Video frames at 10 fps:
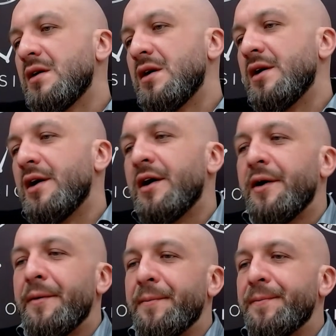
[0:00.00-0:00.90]

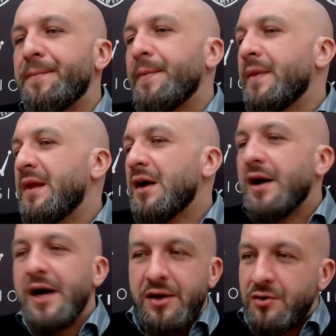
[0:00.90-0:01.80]
Um,
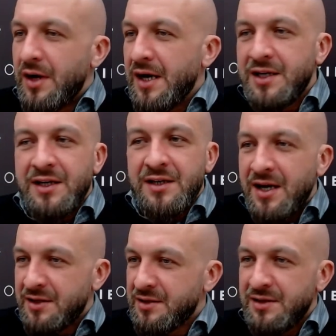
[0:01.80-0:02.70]
I
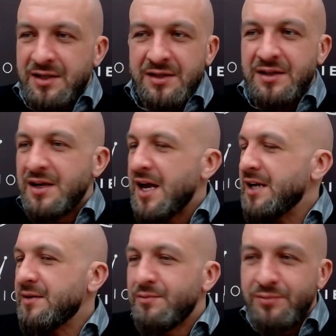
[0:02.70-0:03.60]
cannot get
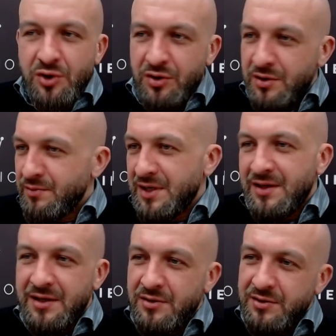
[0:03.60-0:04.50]
any girl in bed
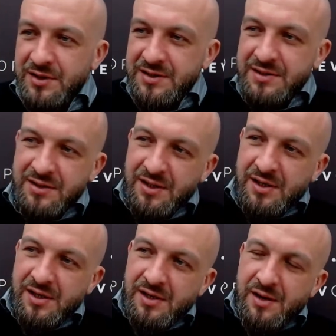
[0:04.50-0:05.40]
like all these
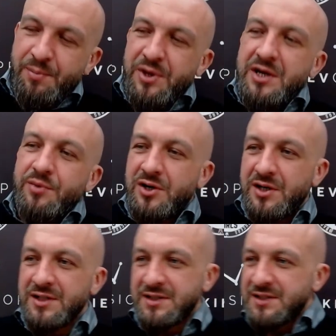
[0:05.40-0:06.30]
pickup
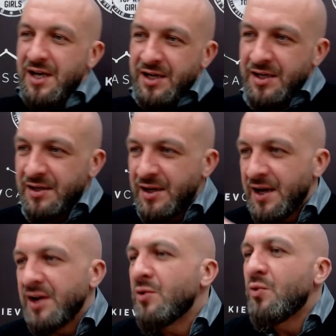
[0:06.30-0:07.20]
artists. I
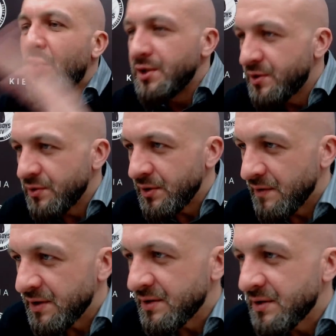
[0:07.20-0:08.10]
cannot. I don't want to
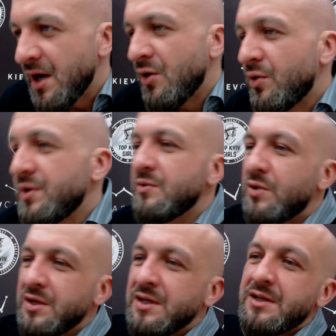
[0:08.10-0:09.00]
even. I only
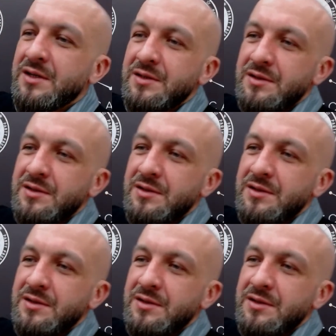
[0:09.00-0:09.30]
want to